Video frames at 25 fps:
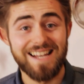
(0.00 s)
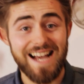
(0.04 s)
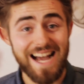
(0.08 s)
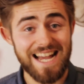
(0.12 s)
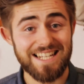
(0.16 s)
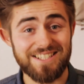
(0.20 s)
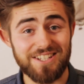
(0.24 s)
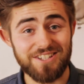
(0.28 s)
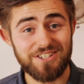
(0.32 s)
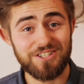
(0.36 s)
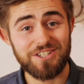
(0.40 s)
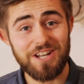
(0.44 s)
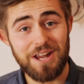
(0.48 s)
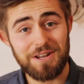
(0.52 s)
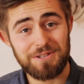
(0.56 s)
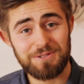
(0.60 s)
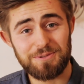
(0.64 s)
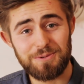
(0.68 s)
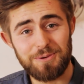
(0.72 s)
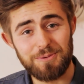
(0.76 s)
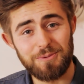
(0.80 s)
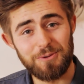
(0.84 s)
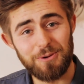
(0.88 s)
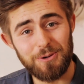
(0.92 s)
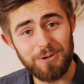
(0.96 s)
As a chef's
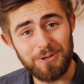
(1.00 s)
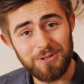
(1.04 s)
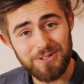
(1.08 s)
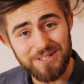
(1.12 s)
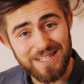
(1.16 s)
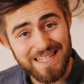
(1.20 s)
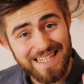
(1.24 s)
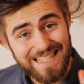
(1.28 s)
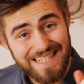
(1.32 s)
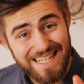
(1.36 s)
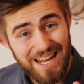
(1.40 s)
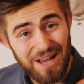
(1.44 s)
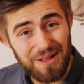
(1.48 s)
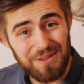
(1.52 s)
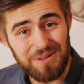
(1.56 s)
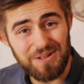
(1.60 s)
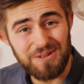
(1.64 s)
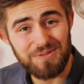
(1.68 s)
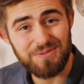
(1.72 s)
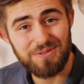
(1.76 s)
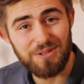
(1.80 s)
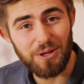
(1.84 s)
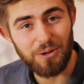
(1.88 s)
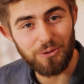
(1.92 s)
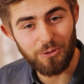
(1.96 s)
reward, now that
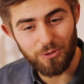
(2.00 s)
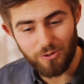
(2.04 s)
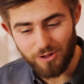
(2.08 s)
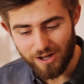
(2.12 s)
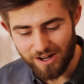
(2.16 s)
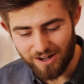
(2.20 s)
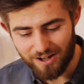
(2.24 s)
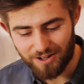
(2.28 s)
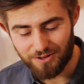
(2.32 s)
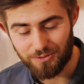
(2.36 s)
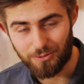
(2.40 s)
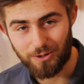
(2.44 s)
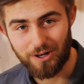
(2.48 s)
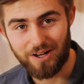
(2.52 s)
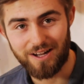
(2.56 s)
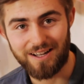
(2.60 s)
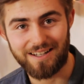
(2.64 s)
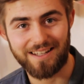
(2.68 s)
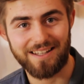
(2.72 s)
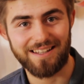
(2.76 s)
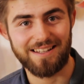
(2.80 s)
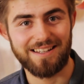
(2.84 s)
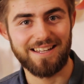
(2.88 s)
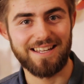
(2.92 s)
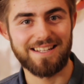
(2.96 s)
you've done all the hard work,
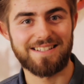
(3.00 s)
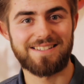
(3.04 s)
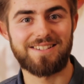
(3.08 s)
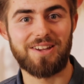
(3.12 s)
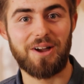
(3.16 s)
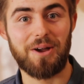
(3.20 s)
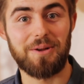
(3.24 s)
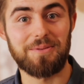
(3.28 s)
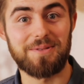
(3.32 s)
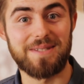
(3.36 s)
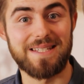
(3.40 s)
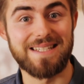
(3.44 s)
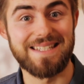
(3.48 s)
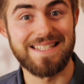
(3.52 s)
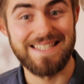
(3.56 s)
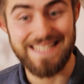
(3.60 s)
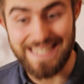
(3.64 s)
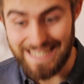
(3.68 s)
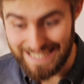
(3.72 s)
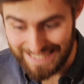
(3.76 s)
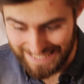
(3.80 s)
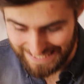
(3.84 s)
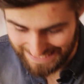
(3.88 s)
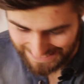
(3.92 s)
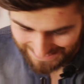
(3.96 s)
it's time to dig